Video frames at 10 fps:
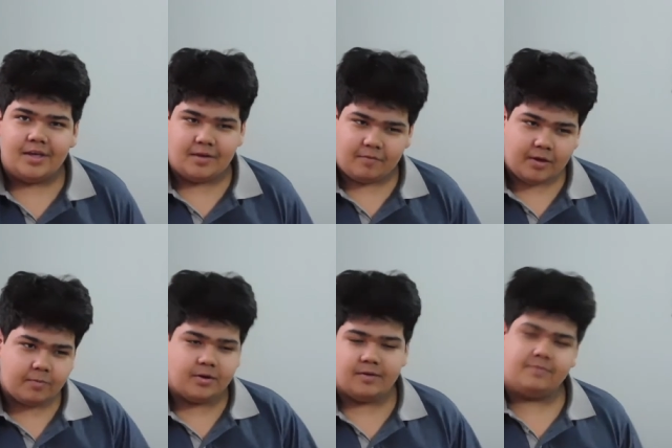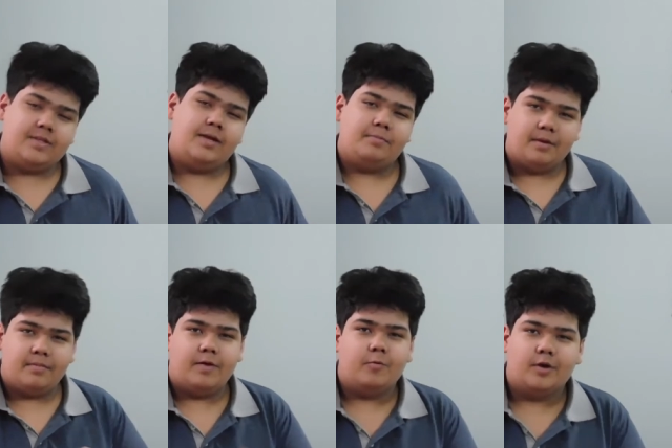If he wouldn't have slept
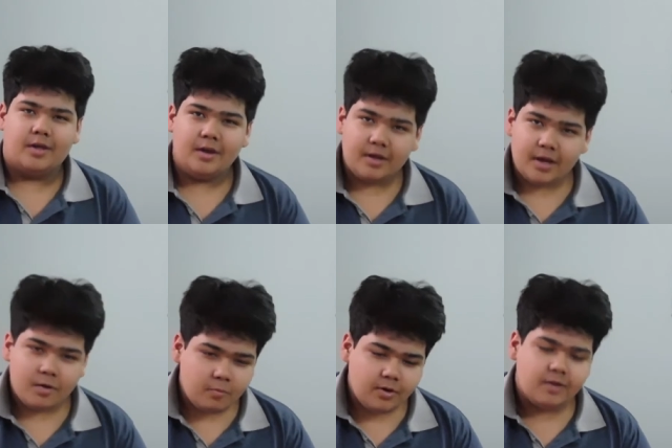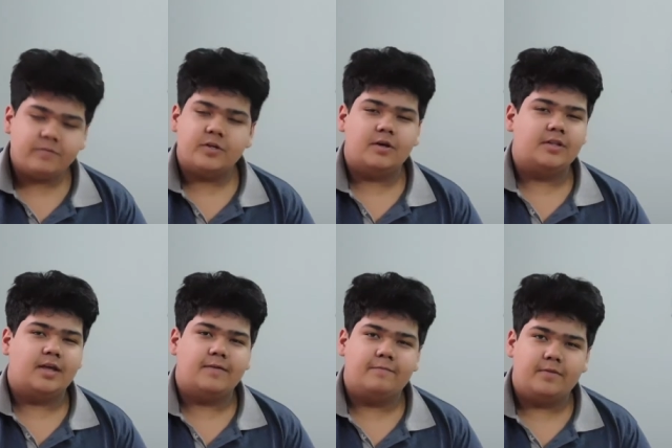in my work area, I wouldn't have shot
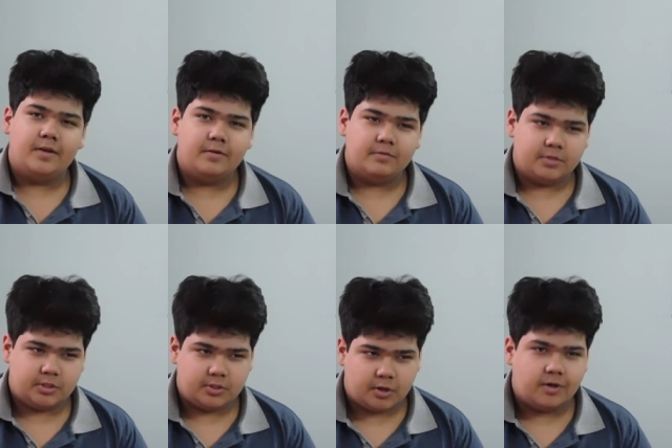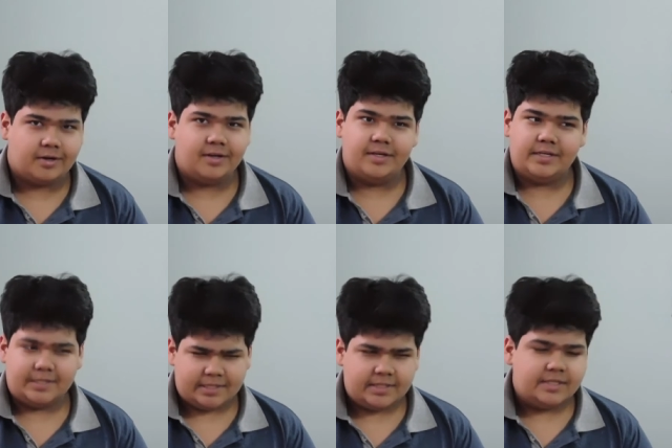that video. Shot.
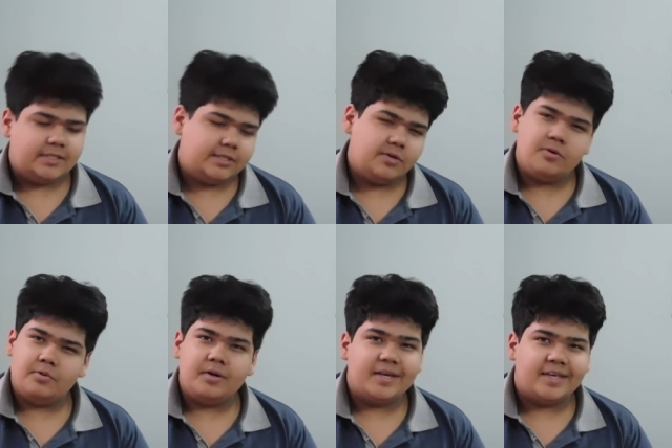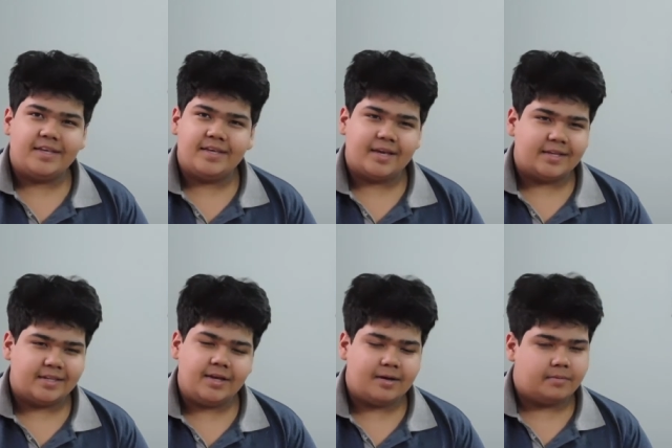So I
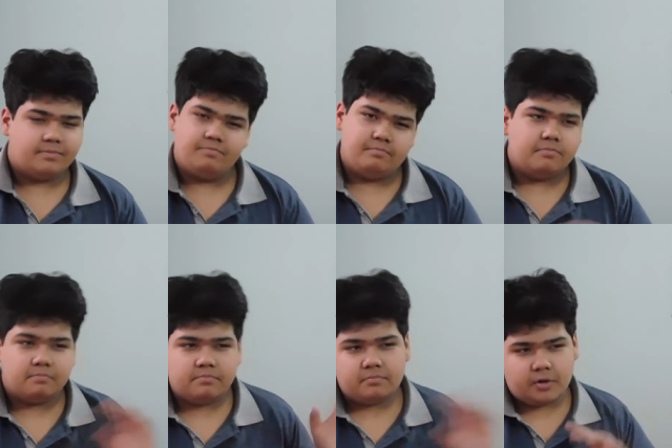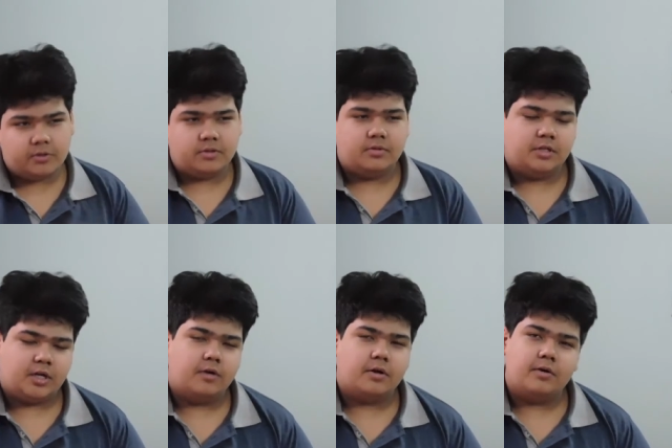guess, yeah, both
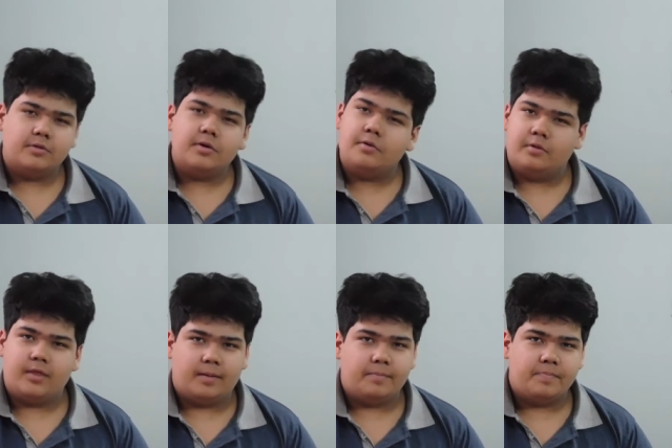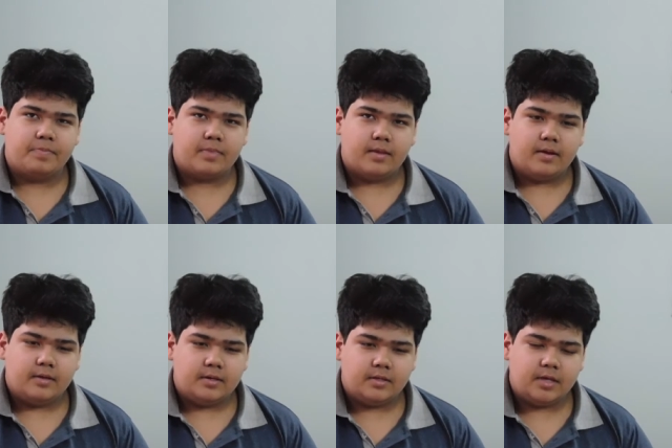shout outs go to them.
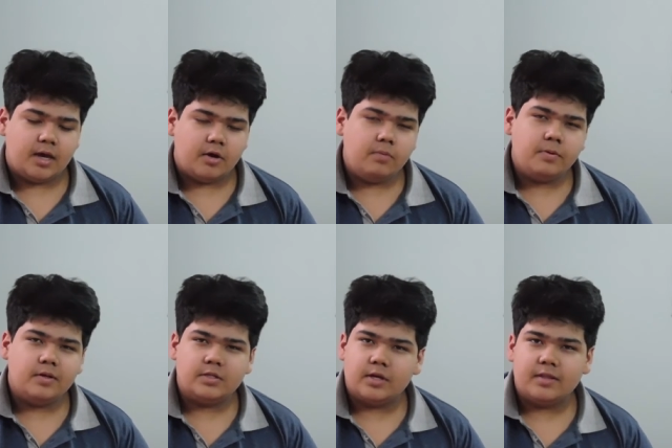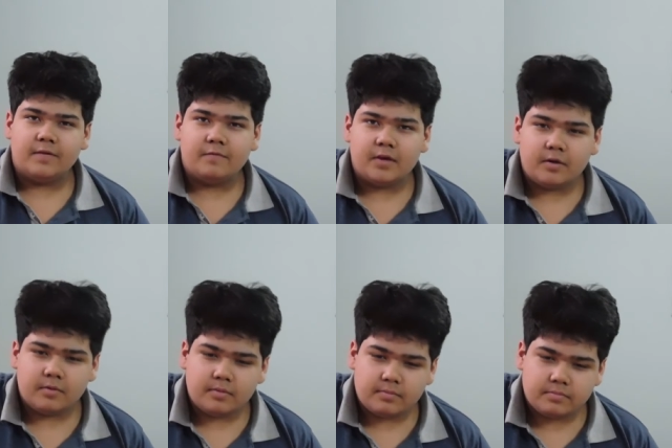Yeah, I hope you enjoyed that
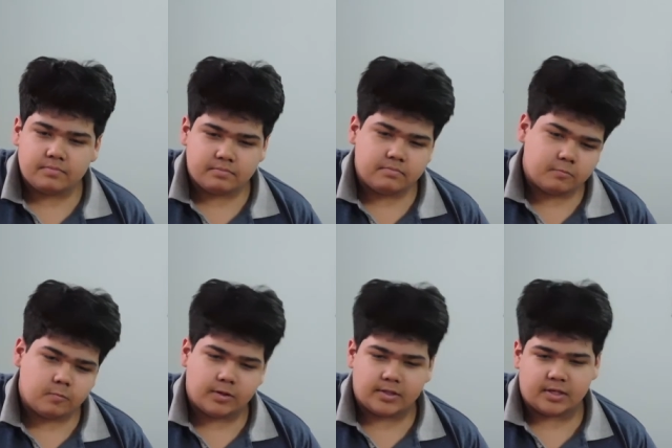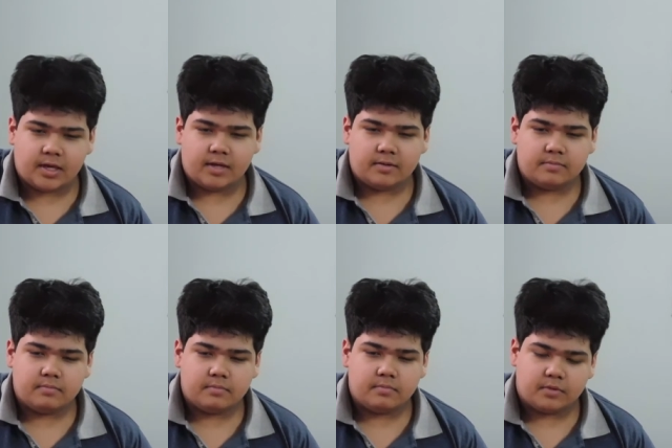video. Once again,
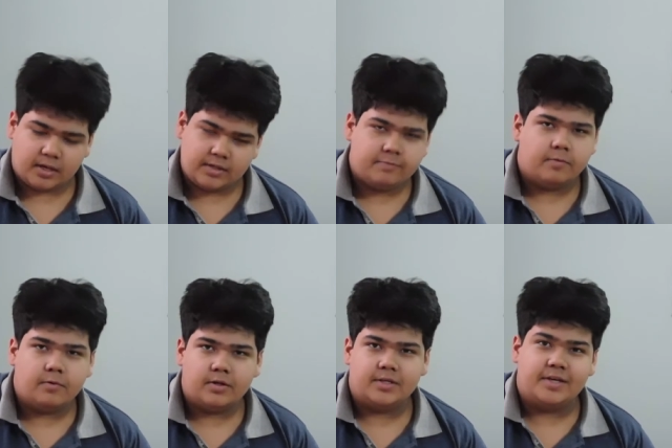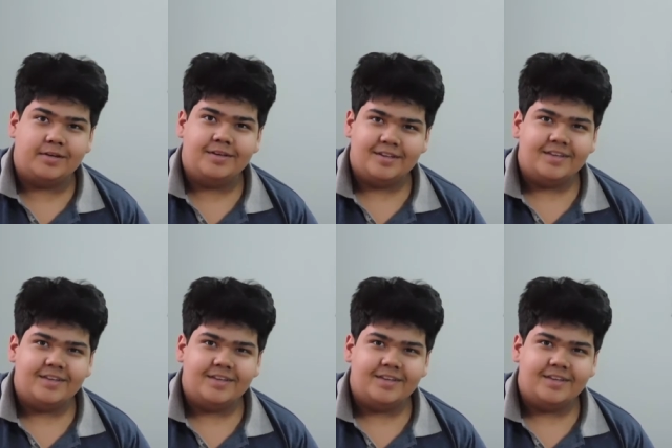thanks for watching.